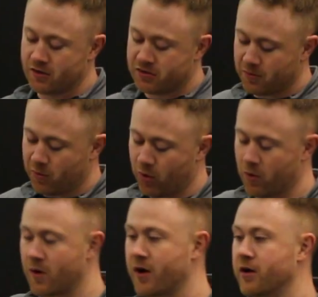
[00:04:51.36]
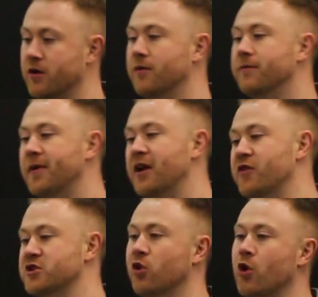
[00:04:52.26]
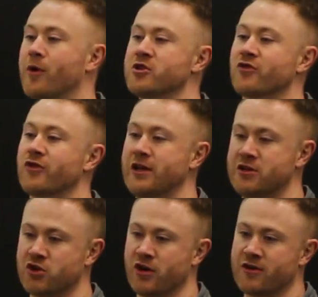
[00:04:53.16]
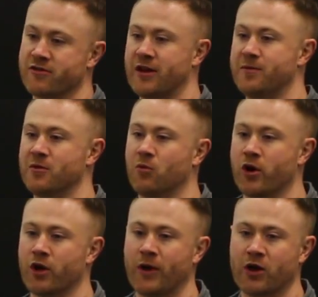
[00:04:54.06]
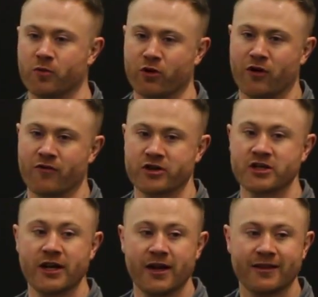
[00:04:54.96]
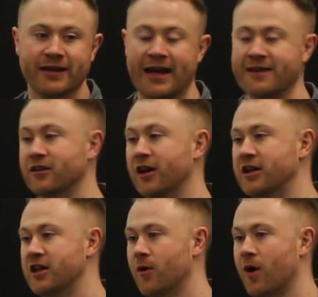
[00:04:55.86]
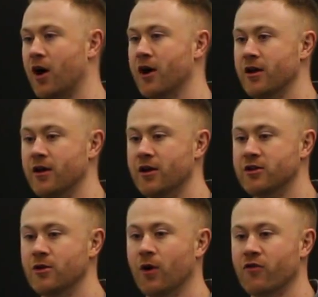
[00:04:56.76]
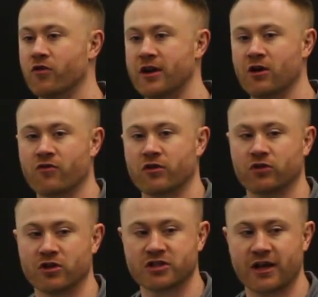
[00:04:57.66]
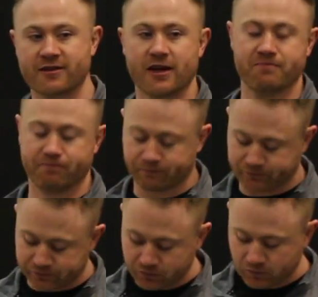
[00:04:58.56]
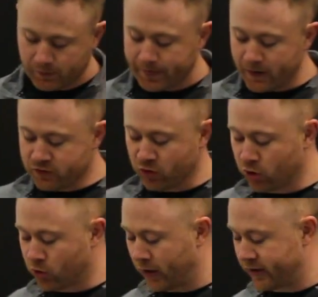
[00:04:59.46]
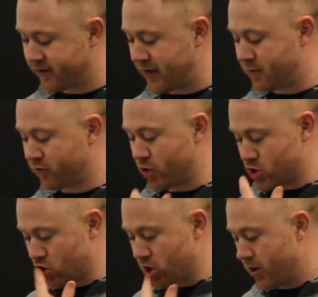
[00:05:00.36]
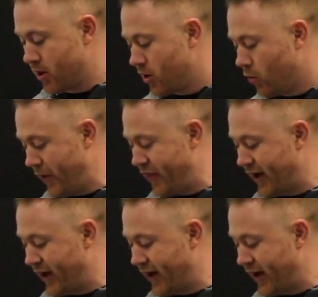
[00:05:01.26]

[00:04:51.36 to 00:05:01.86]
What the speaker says: the more beneficial hormones you'll release during your sleep, the more you'll wake up recovered, the less likely you are to overeat and overindulge the next day. So good quality sleep is crucial. With